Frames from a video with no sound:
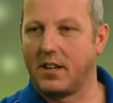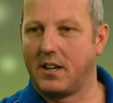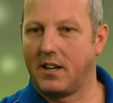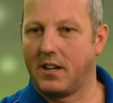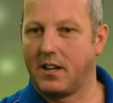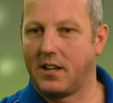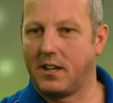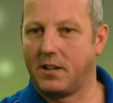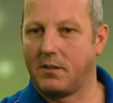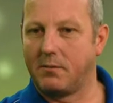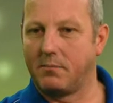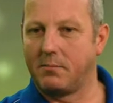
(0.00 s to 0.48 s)

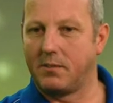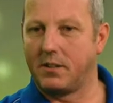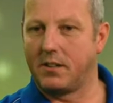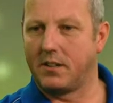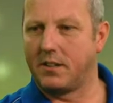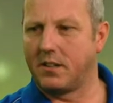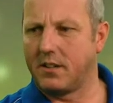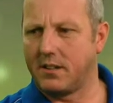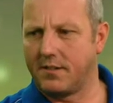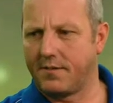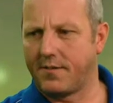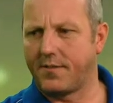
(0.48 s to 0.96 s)

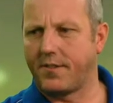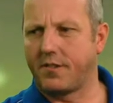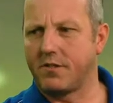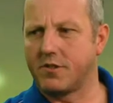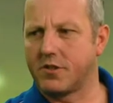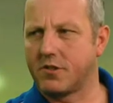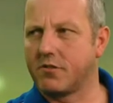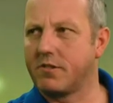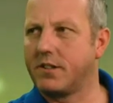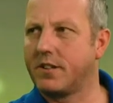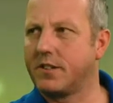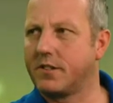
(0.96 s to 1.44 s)
and
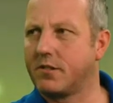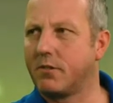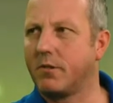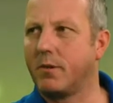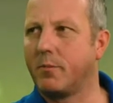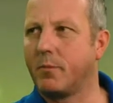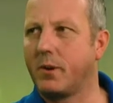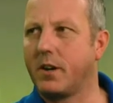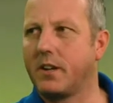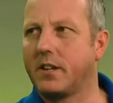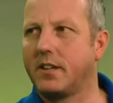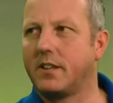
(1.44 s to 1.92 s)
Forest Green are
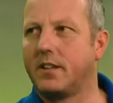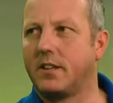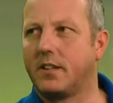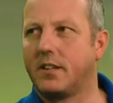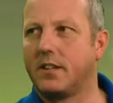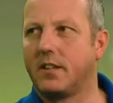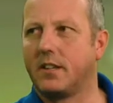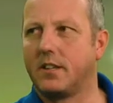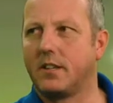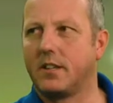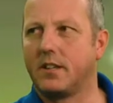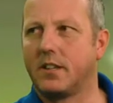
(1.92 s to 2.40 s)
doing well in
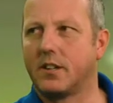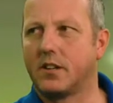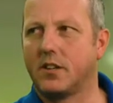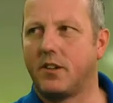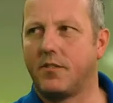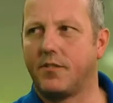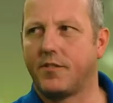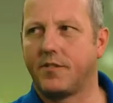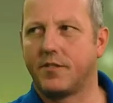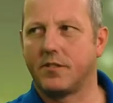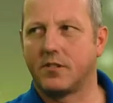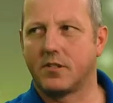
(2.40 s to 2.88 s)
the
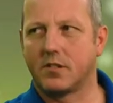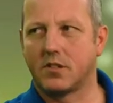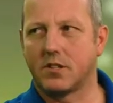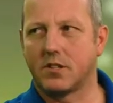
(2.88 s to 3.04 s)
conference.